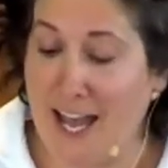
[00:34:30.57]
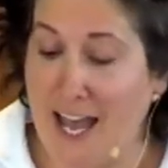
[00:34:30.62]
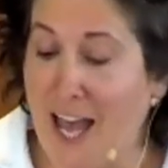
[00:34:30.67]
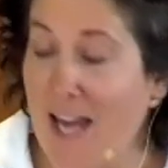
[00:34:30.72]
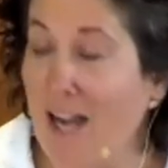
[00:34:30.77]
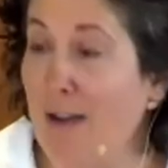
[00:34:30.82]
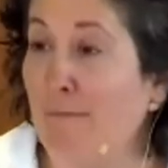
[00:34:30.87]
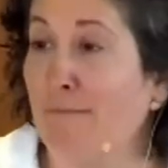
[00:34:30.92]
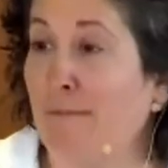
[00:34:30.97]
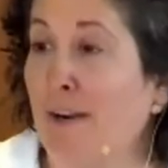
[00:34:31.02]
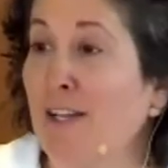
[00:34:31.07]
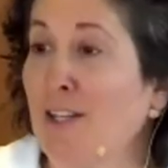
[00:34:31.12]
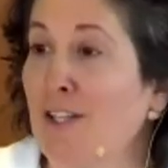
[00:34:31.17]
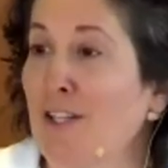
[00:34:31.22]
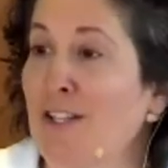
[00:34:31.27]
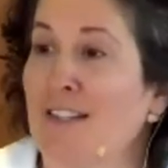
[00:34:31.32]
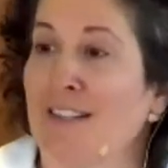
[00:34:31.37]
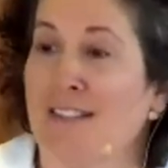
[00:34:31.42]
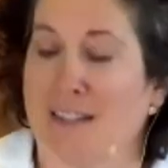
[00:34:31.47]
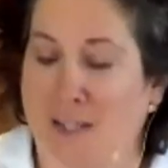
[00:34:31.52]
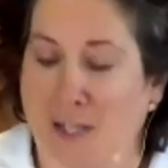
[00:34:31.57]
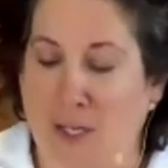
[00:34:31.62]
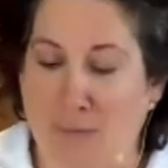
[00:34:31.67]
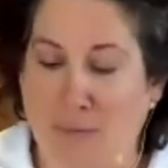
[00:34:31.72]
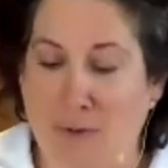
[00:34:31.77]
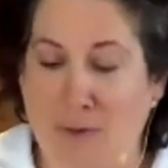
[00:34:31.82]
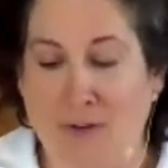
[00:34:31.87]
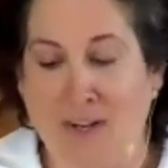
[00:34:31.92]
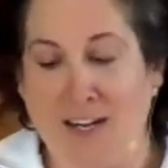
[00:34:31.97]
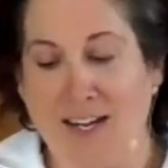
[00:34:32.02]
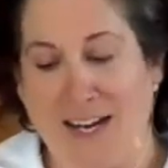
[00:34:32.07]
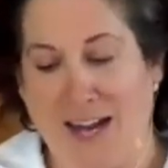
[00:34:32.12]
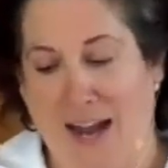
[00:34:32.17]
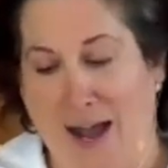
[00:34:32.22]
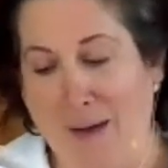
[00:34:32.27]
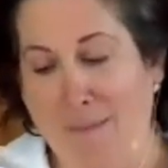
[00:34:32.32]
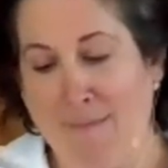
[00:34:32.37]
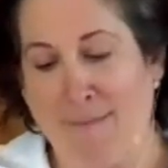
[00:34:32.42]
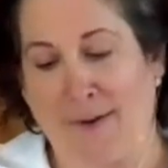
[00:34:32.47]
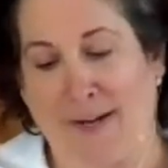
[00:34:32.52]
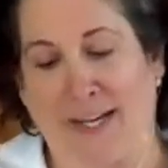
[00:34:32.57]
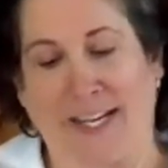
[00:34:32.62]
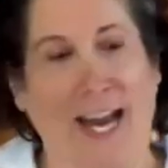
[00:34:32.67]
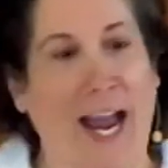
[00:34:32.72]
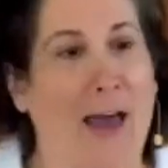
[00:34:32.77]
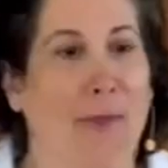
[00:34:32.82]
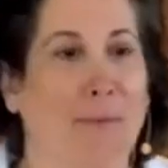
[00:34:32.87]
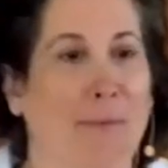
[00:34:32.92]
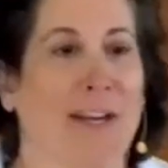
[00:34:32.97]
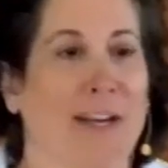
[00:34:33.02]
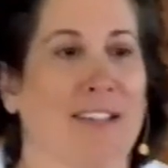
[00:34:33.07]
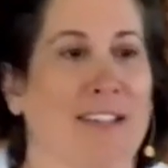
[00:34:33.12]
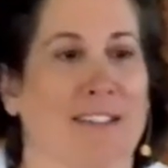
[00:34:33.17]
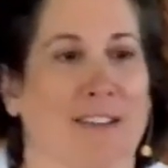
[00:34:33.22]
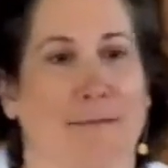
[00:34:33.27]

and it functions as a community hub for gatherings